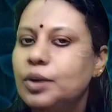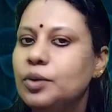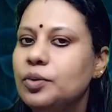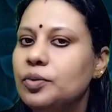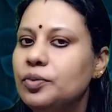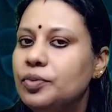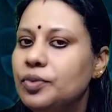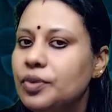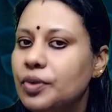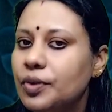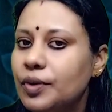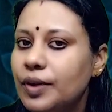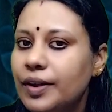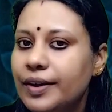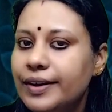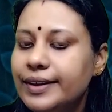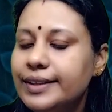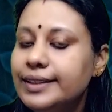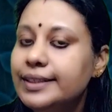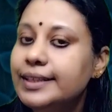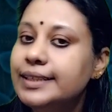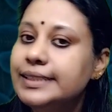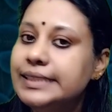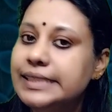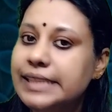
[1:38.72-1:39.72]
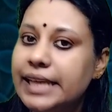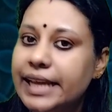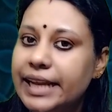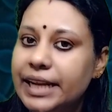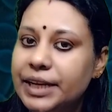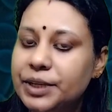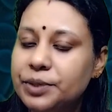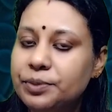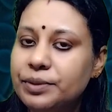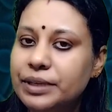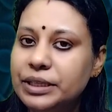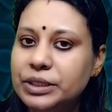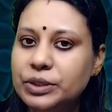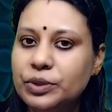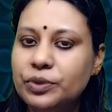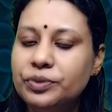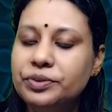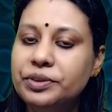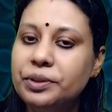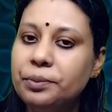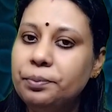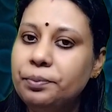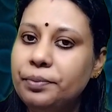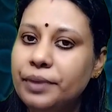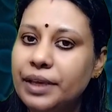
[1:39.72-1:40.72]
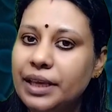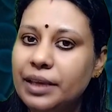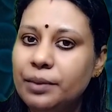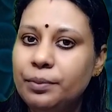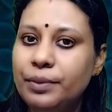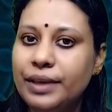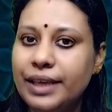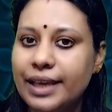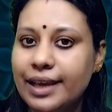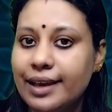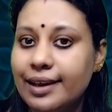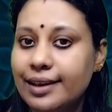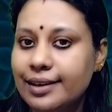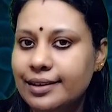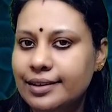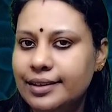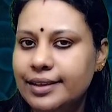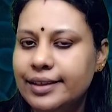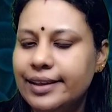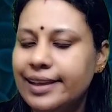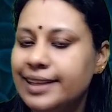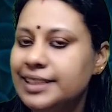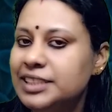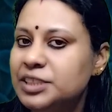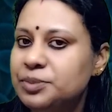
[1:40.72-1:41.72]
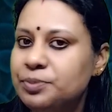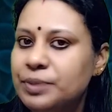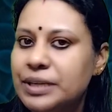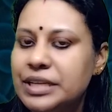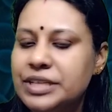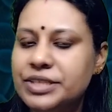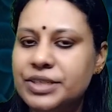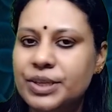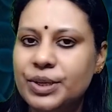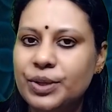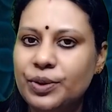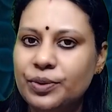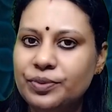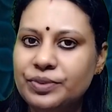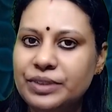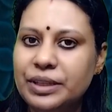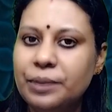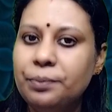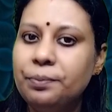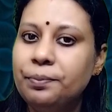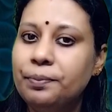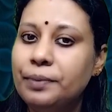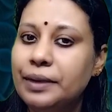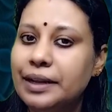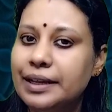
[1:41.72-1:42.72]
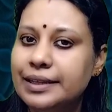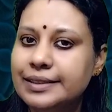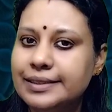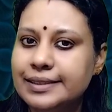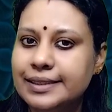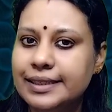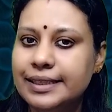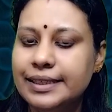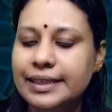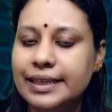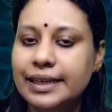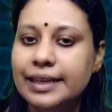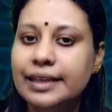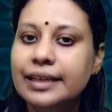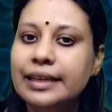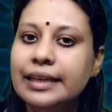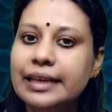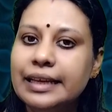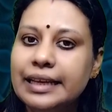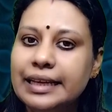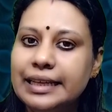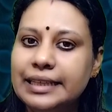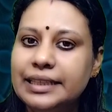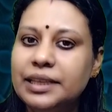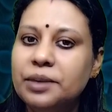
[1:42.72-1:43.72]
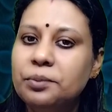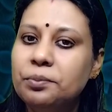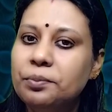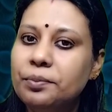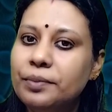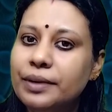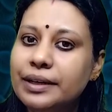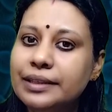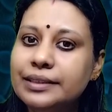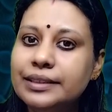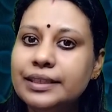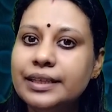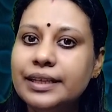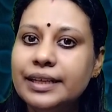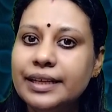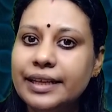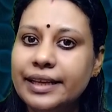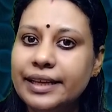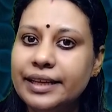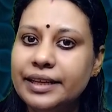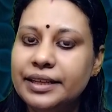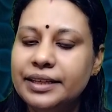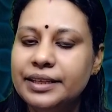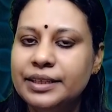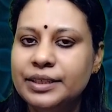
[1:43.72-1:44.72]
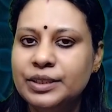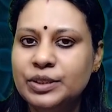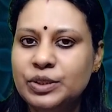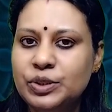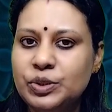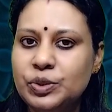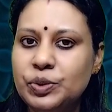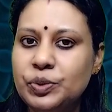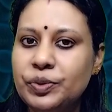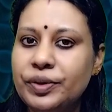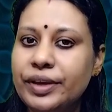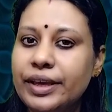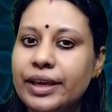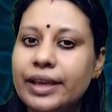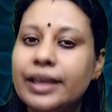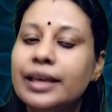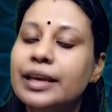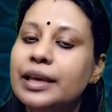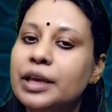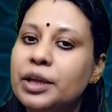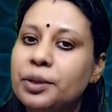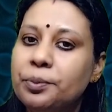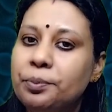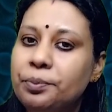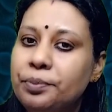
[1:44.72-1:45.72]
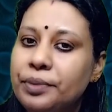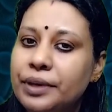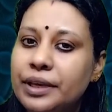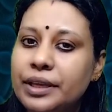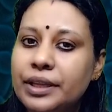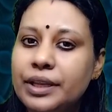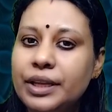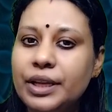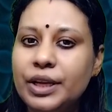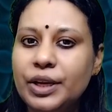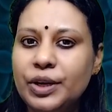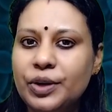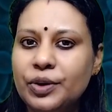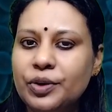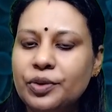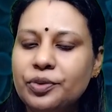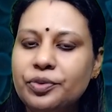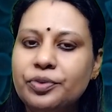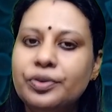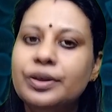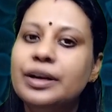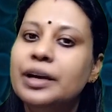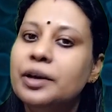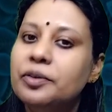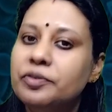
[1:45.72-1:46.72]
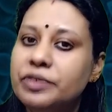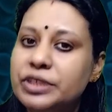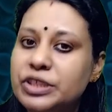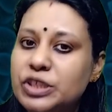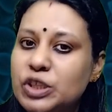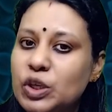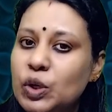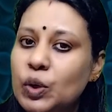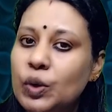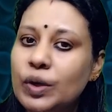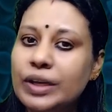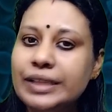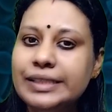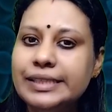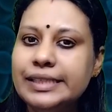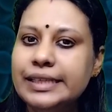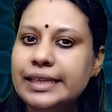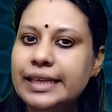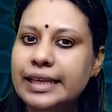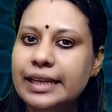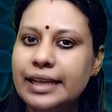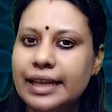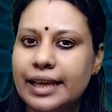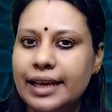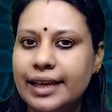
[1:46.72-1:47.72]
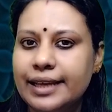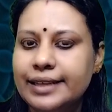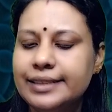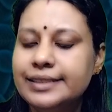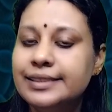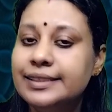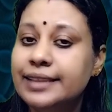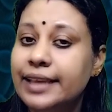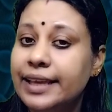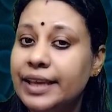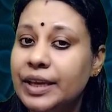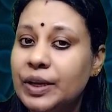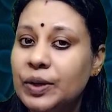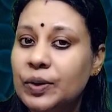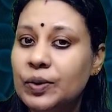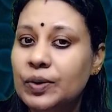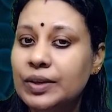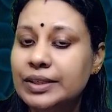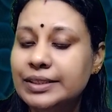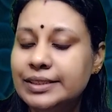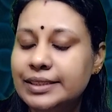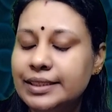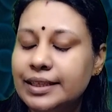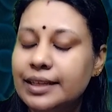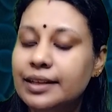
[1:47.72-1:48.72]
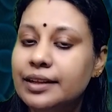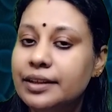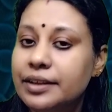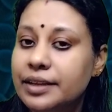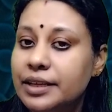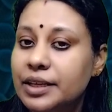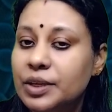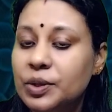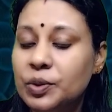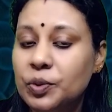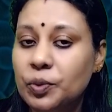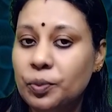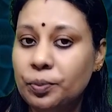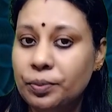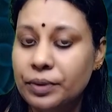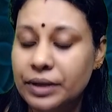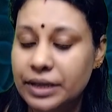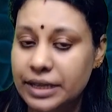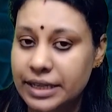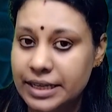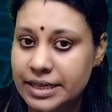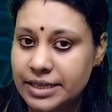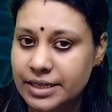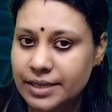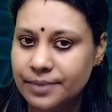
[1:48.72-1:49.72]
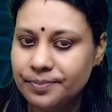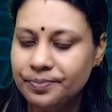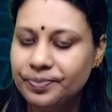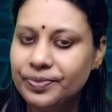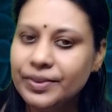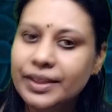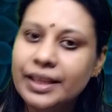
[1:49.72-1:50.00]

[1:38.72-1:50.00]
Following the childbirth of the baby and the expulsion of the placenta, the mother enters to a period of physiological and psychological recuperation.